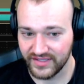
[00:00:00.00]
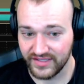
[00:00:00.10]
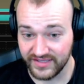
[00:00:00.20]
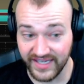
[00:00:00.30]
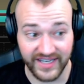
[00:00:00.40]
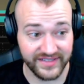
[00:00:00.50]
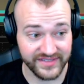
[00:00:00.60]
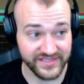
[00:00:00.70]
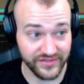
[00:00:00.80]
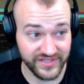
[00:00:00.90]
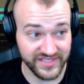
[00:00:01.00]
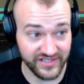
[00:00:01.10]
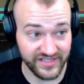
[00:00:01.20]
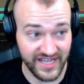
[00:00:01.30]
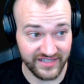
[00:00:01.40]
Yeah, so these
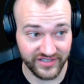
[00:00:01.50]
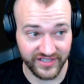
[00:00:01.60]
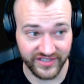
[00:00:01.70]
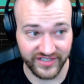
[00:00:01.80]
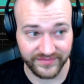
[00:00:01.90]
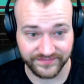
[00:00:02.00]
are not looking good.